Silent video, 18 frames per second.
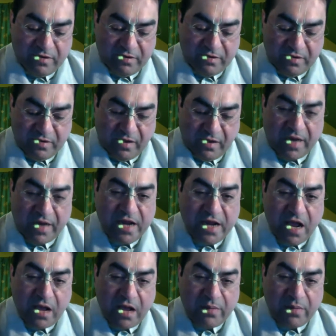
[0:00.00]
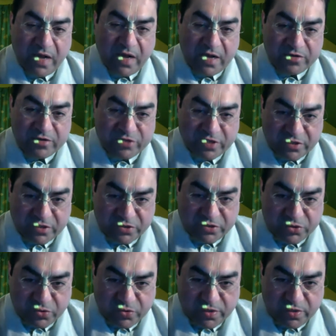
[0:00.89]
Anya Abhilashita
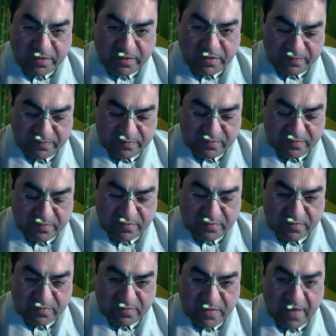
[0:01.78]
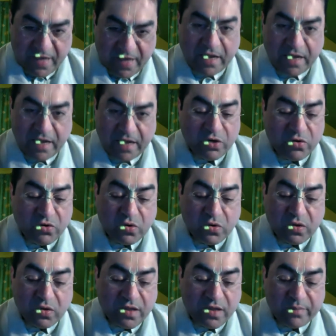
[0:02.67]
Shunyam. There can be no
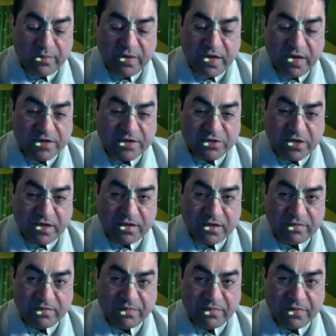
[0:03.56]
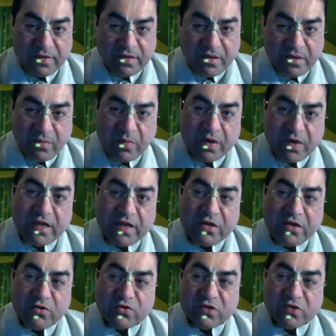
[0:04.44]
other Abhilasha, but they're
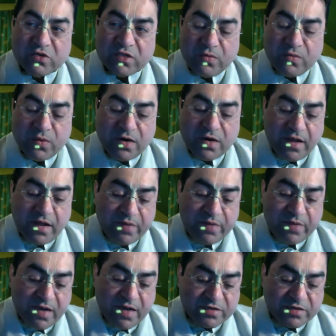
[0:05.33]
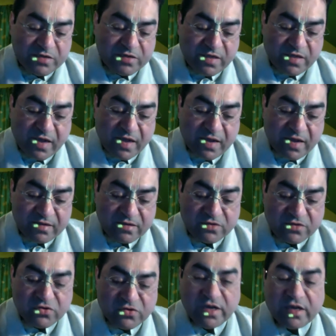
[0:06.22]
using the word Abhilashita
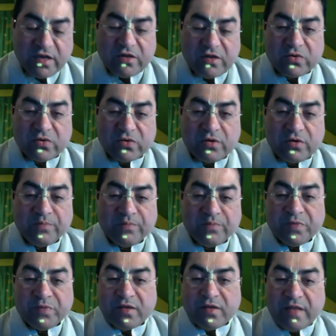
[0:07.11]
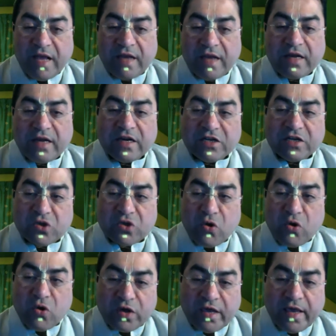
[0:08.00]
to include that it is
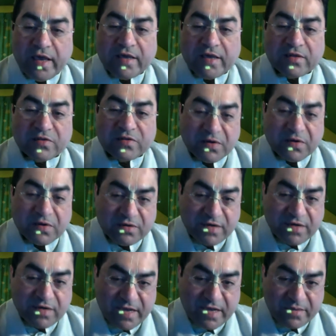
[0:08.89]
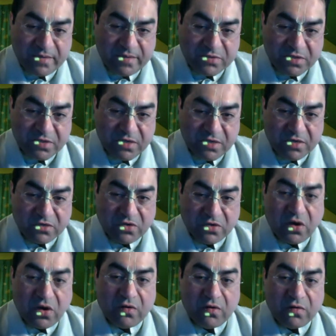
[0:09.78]
okay in certain times to
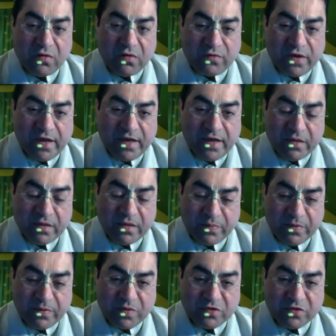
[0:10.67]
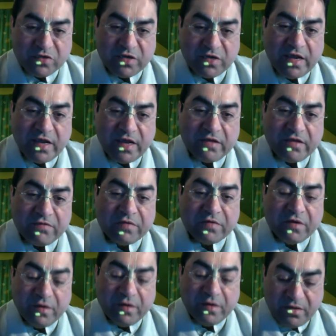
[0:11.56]
call out for help, especially if
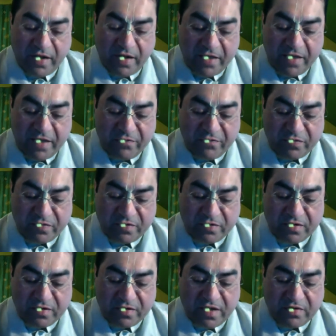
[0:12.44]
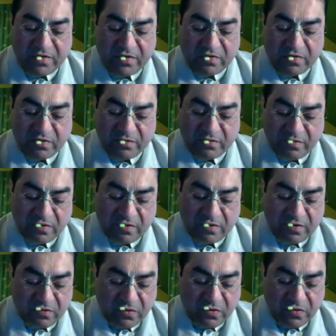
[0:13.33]
the life is under danger. So it
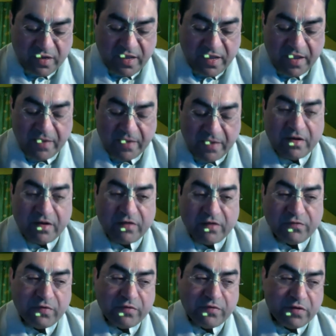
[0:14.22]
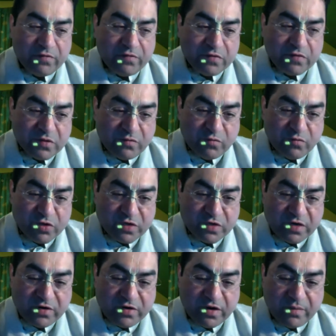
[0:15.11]
is okay. And even if someone is
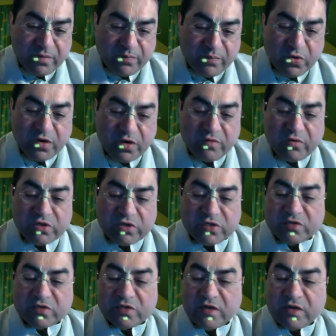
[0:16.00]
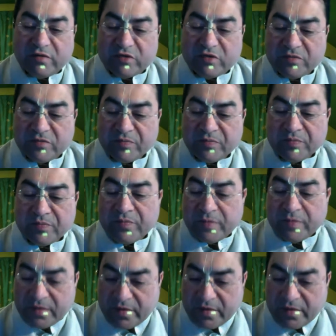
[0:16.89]
rendering pure devotional service,
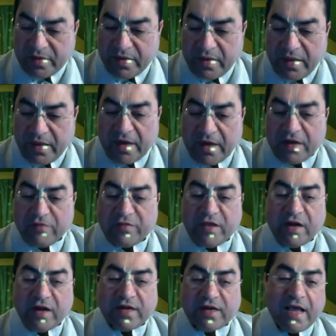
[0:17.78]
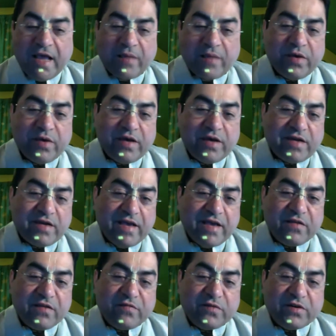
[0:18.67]
and if they're attacked by a
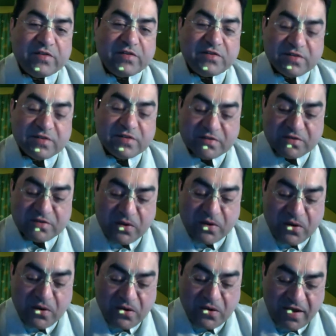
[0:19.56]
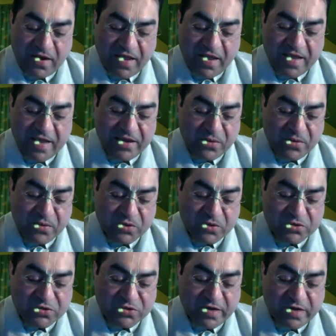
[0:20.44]
tiger, for instance, or a lion or
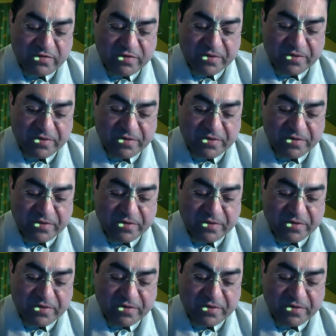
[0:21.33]
whatsoever,